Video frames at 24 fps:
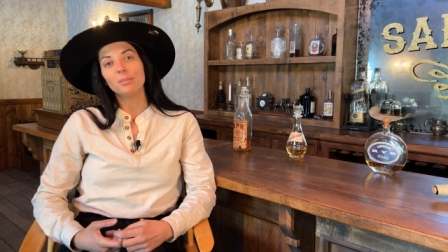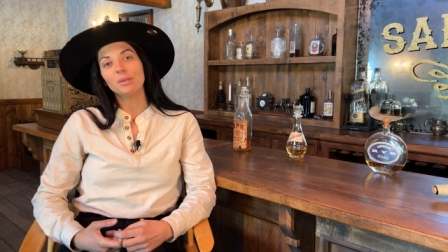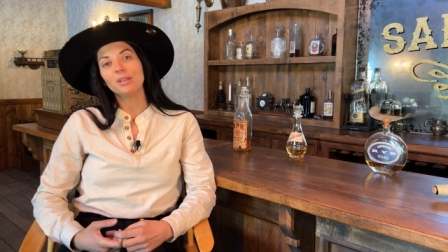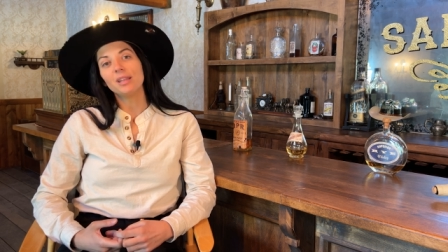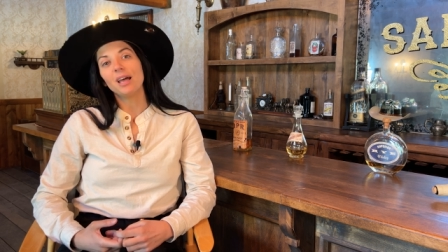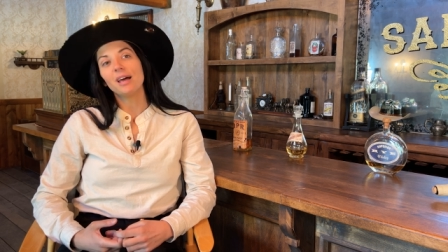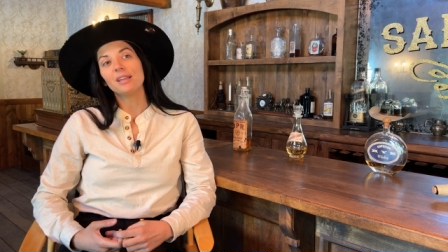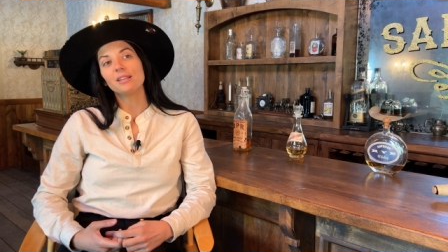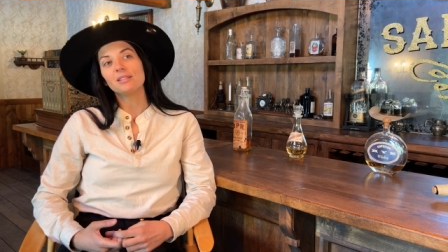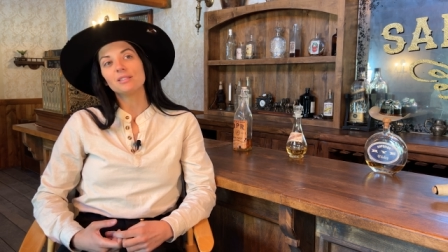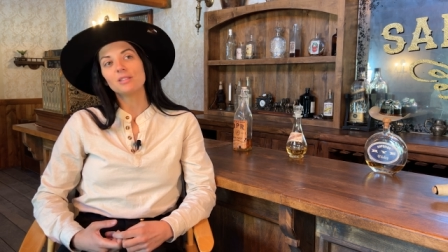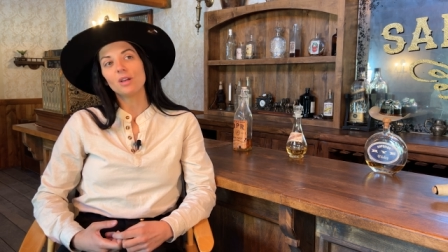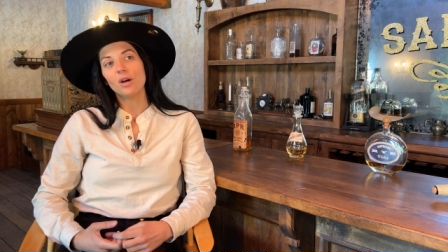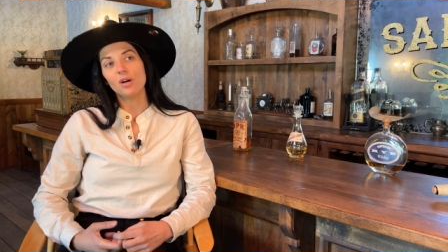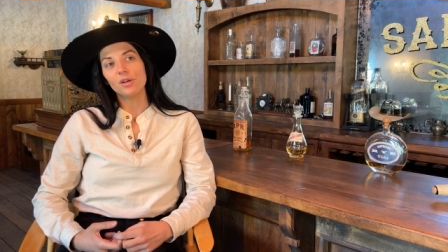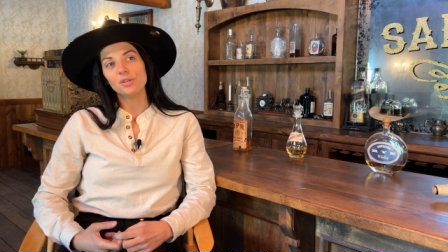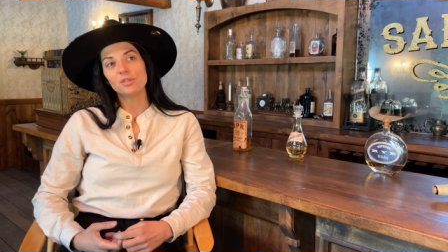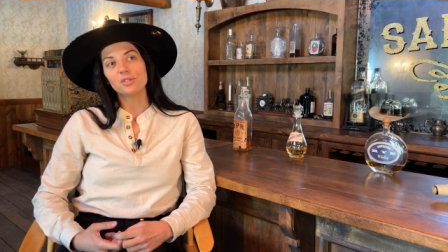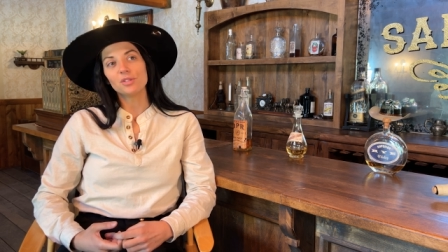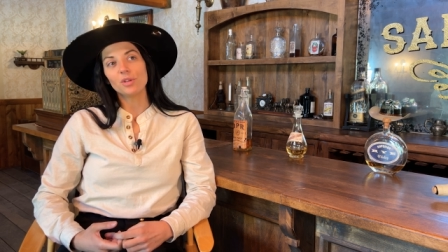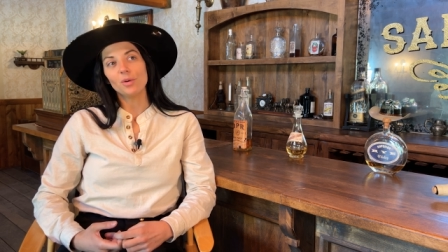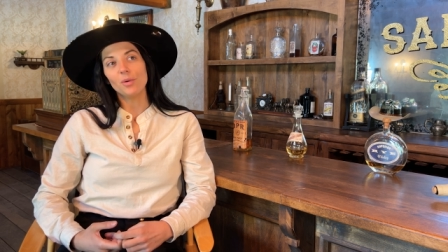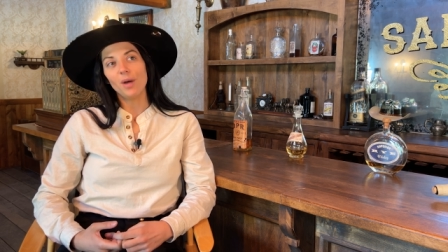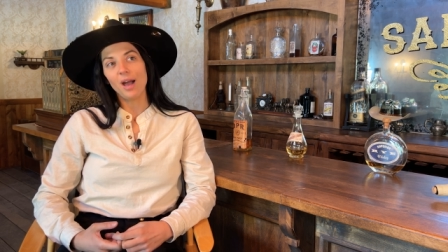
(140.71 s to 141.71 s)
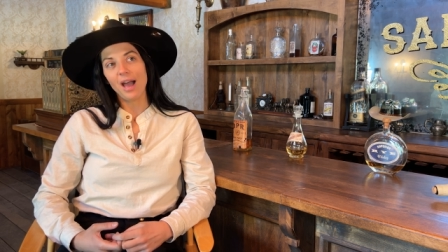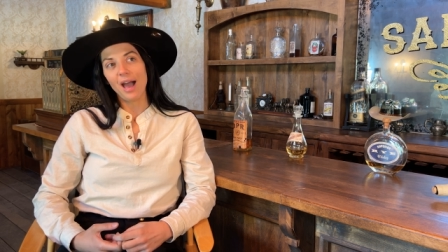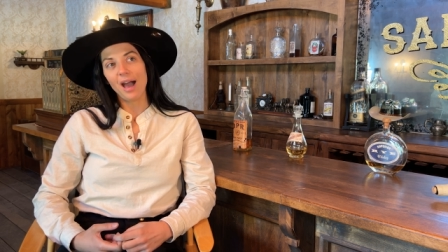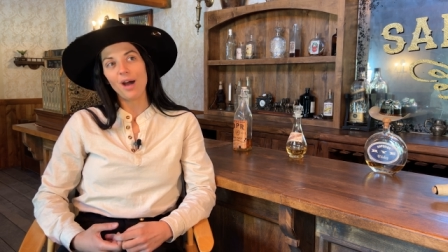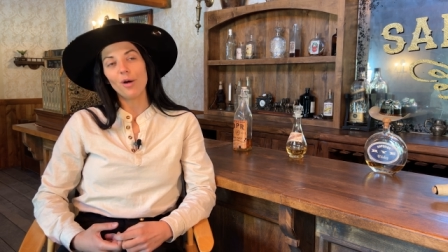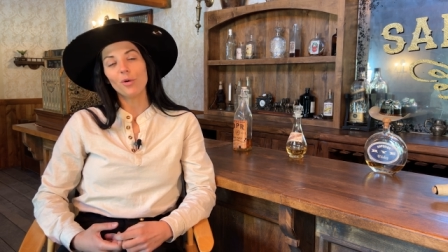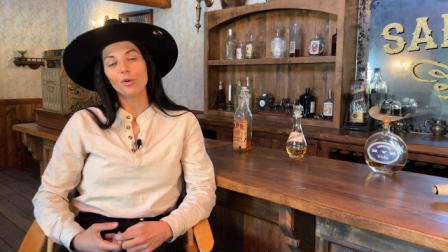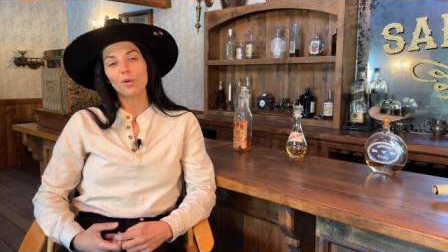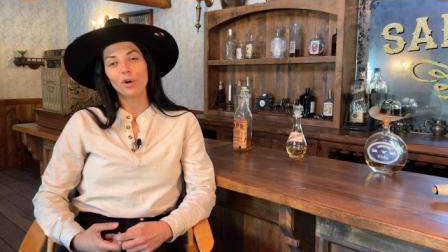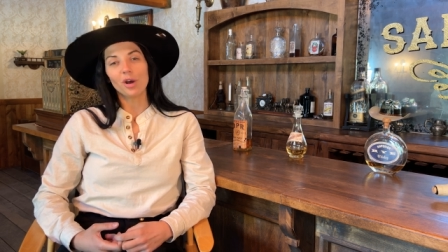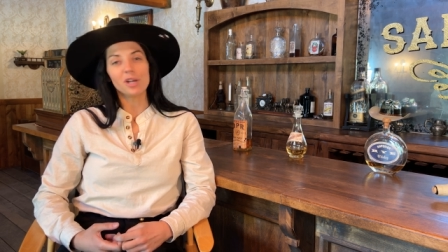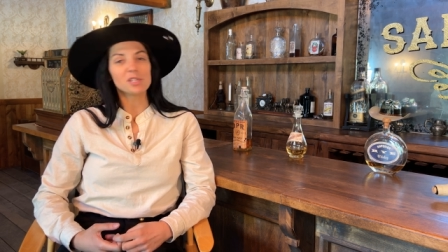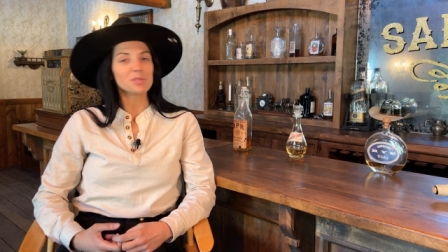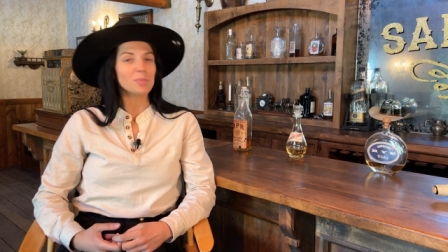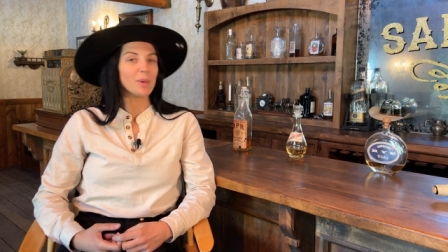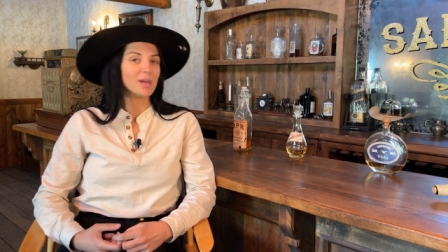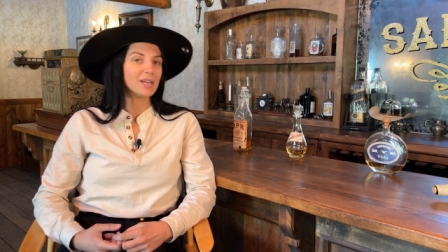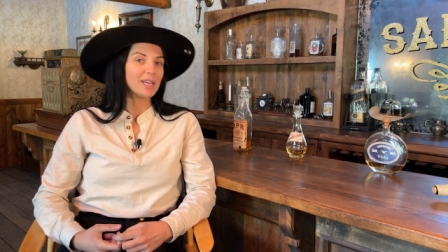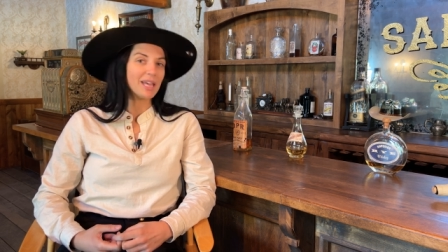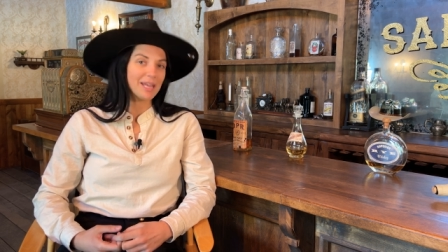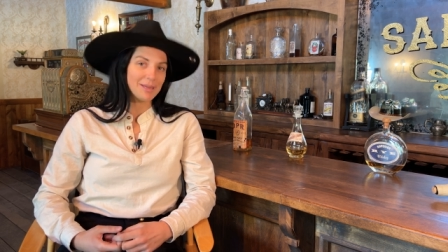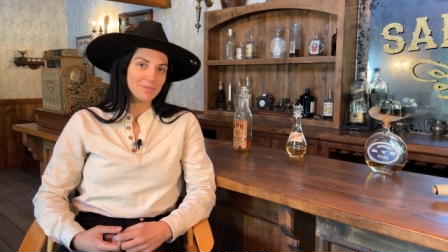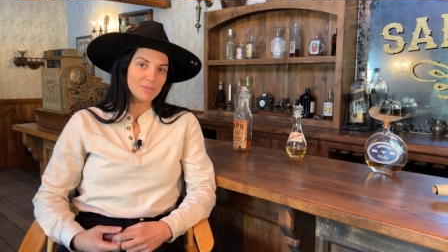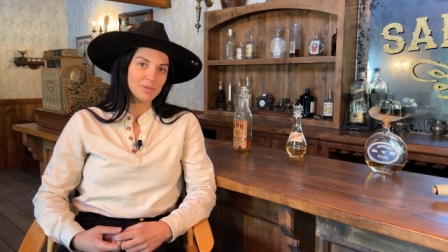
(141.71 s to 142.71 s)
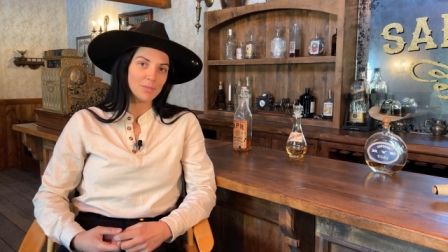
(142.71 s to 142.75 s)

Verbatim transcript: but that is also how Crossbite came